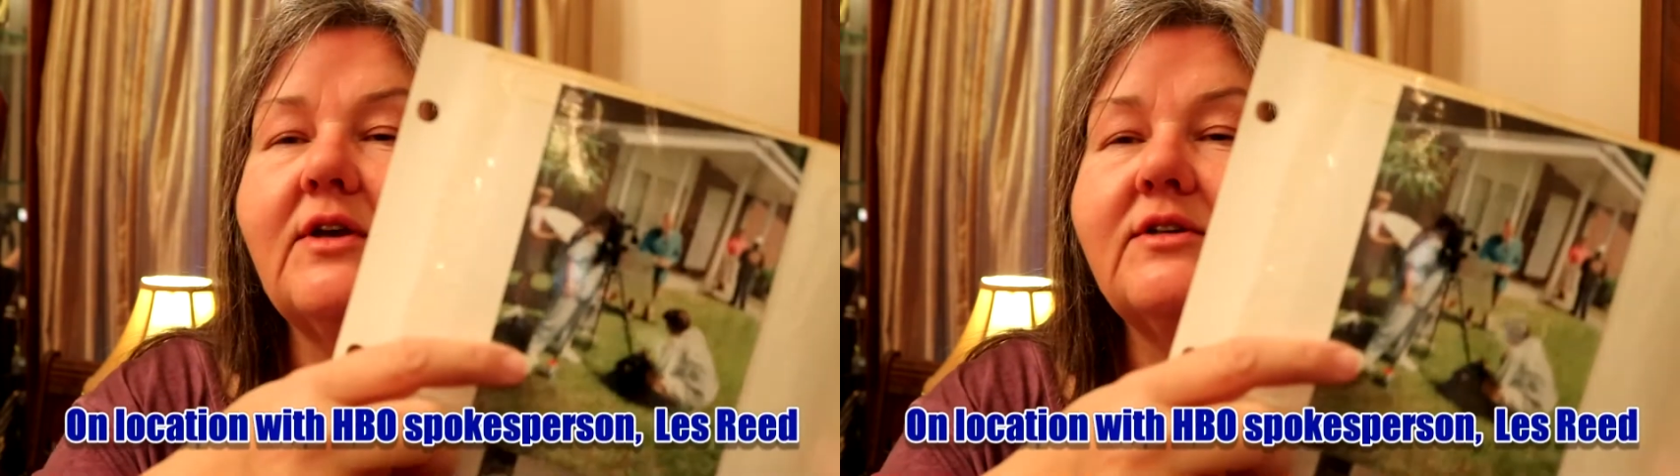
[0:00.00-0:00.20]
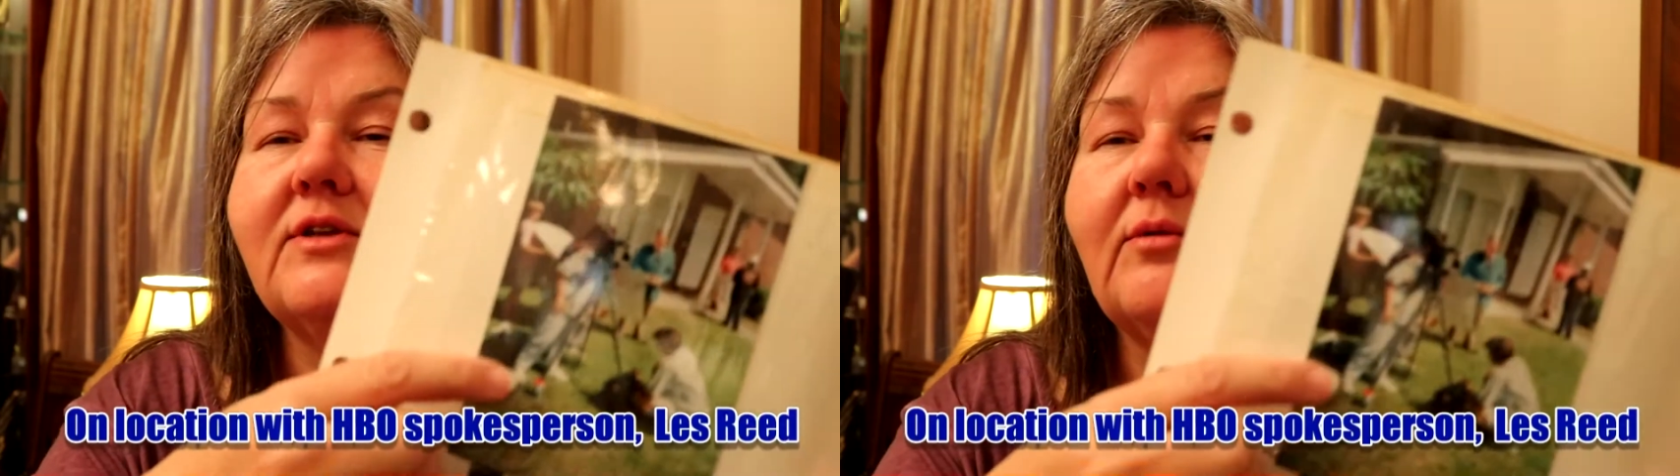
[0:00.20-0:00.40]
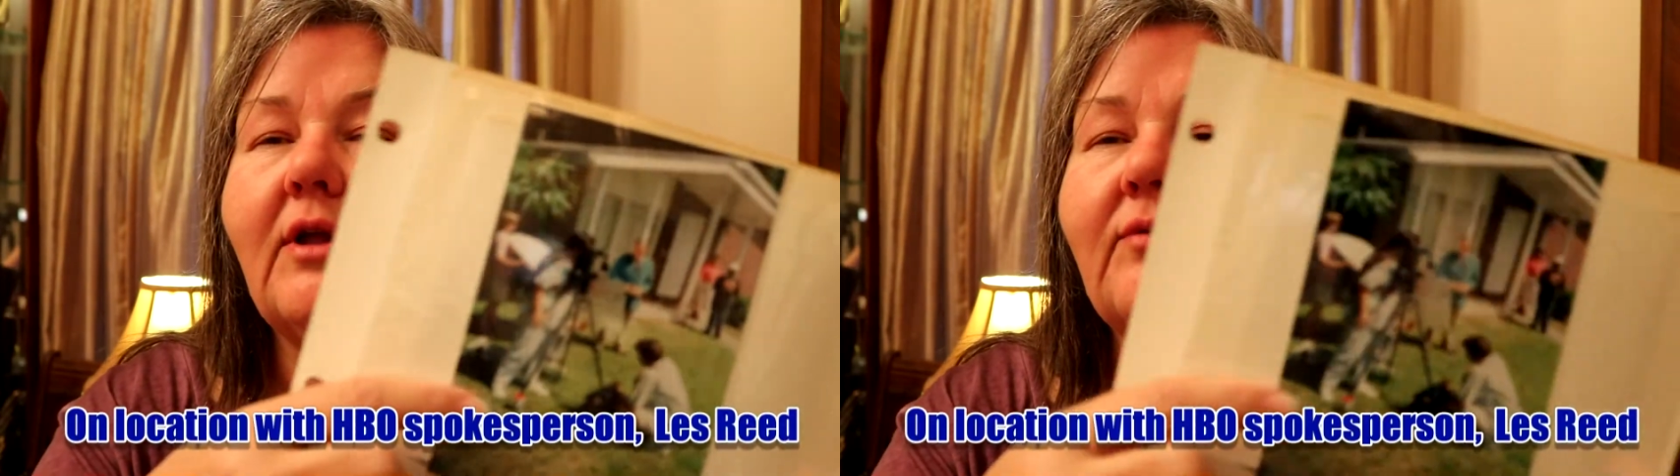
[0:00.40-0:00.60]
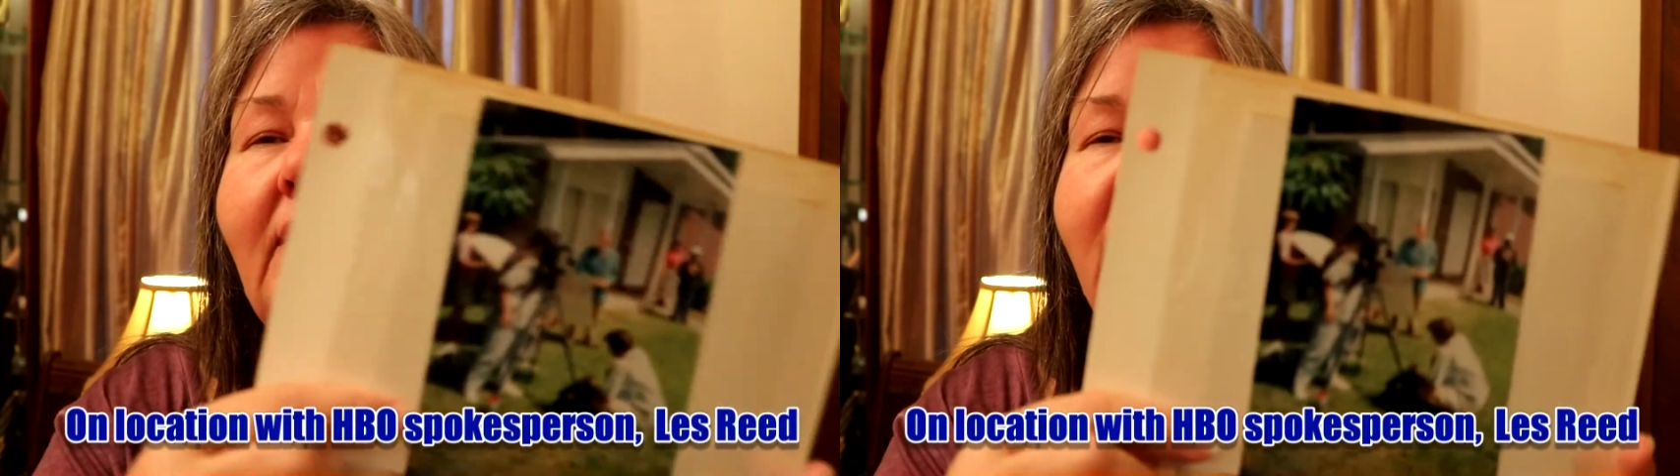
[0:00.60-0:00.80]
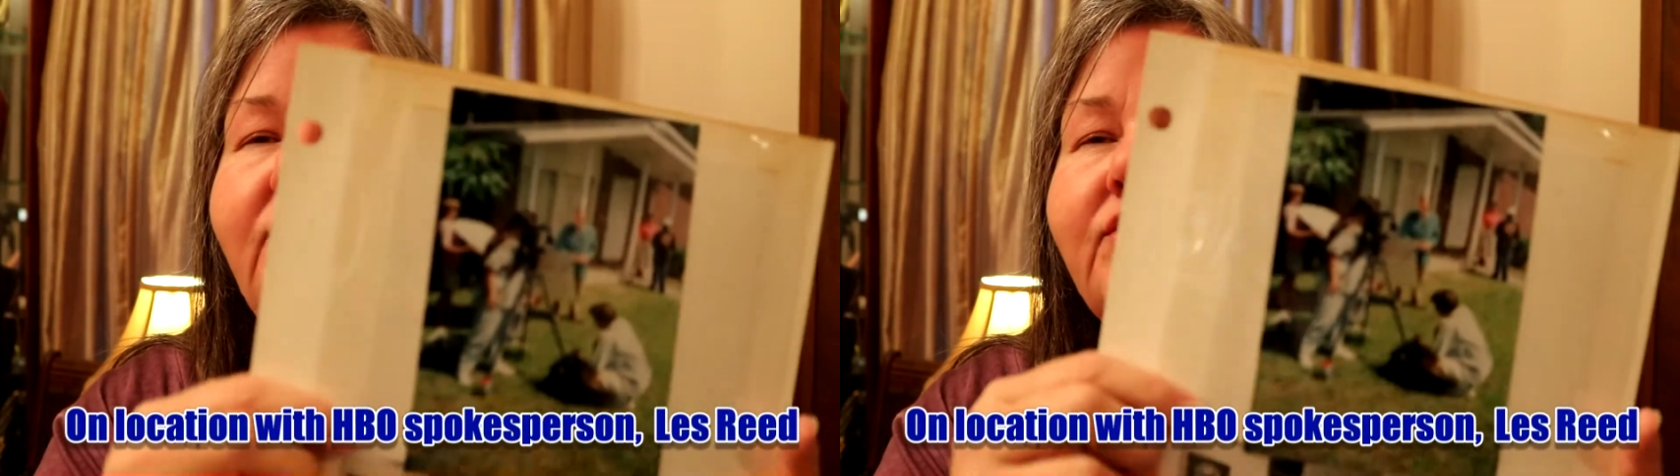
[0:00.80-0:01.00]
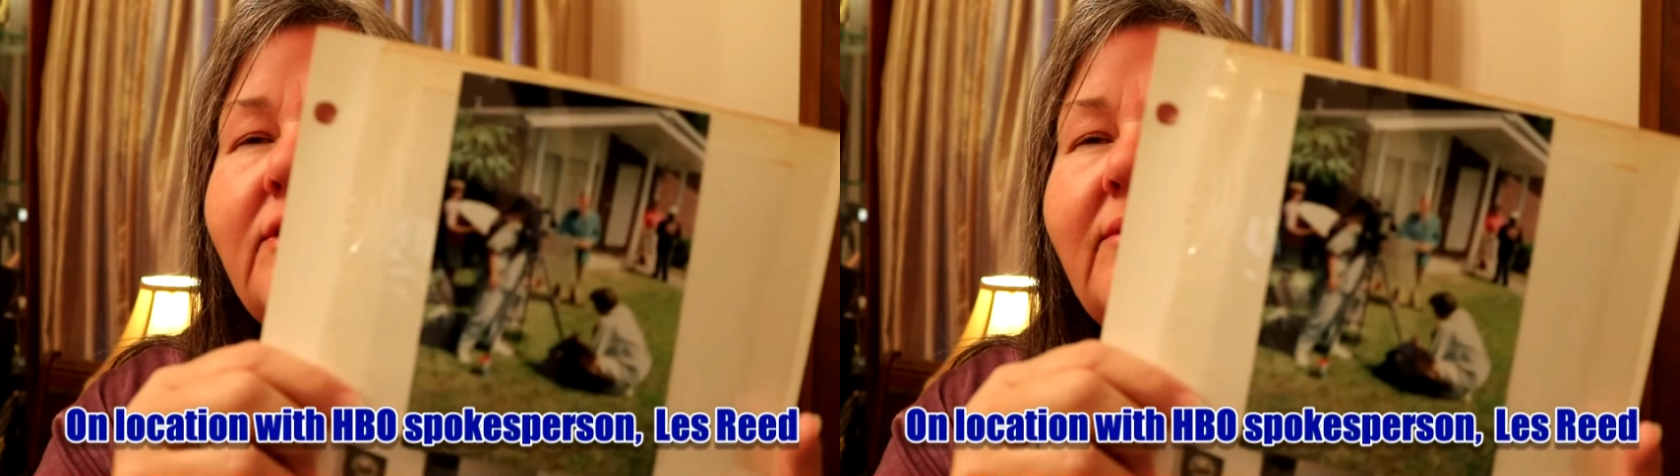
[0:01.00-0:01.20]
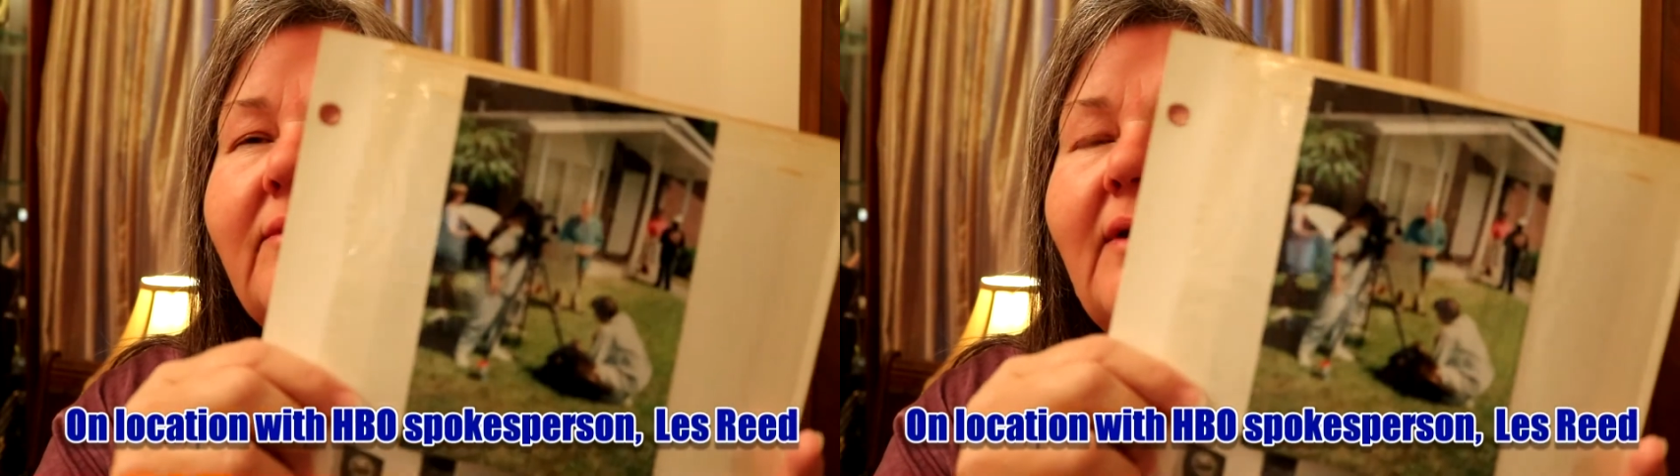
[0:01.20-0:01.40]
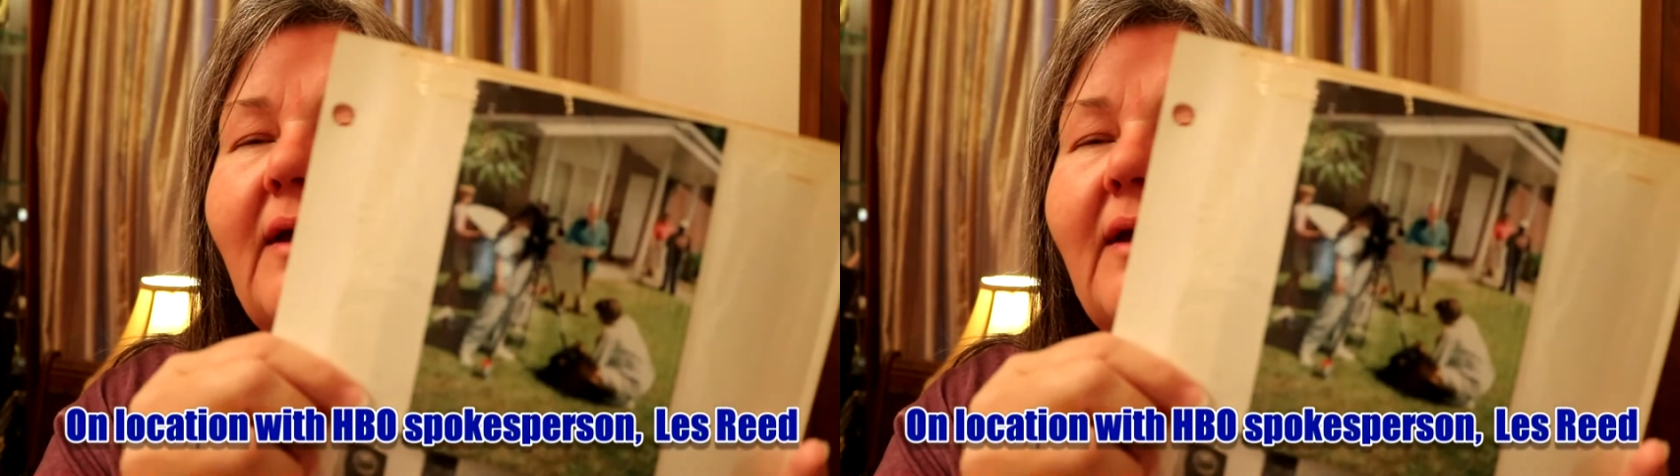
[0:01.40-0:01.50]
is us on location,